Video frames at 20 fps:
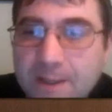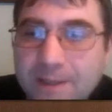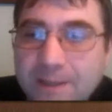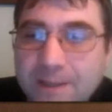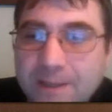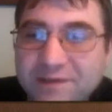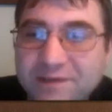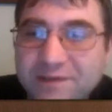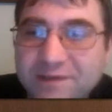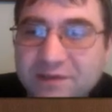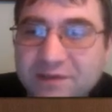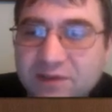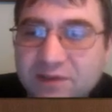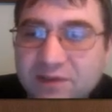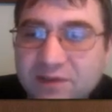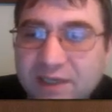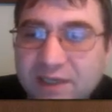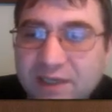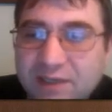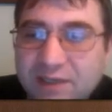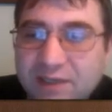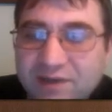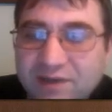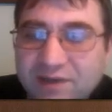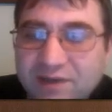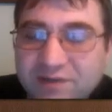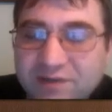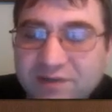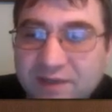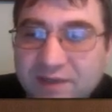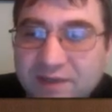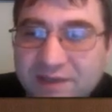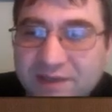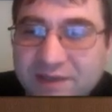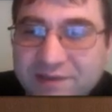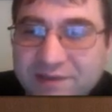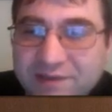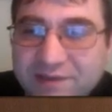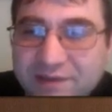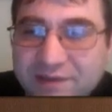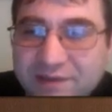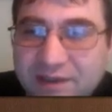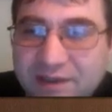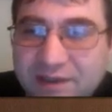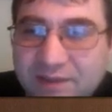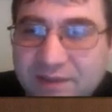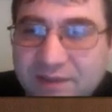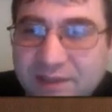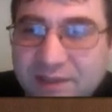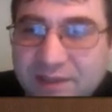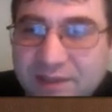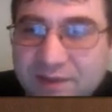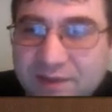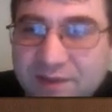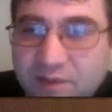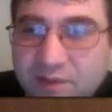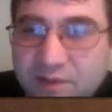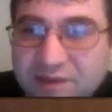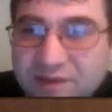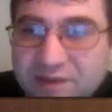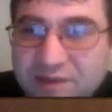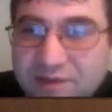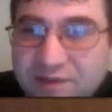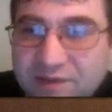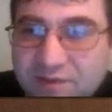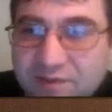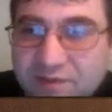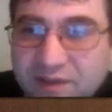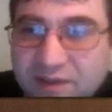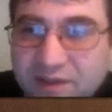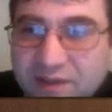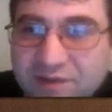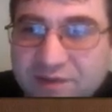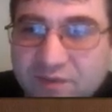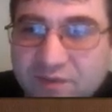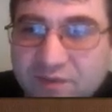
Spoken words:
So anyway, so that's in the queen C2 line. So of